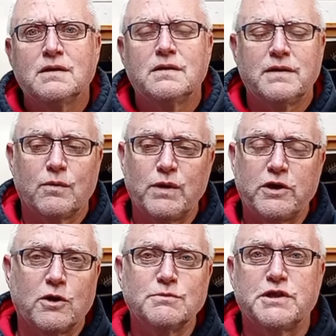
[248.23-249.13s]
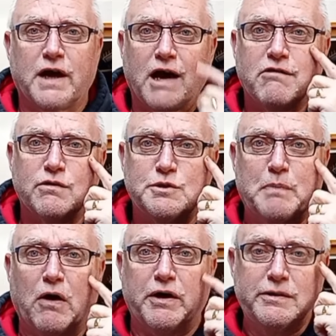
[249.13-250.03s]
Now, when it comes to arrow
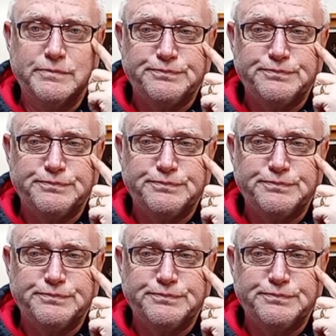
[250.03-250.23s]
spine,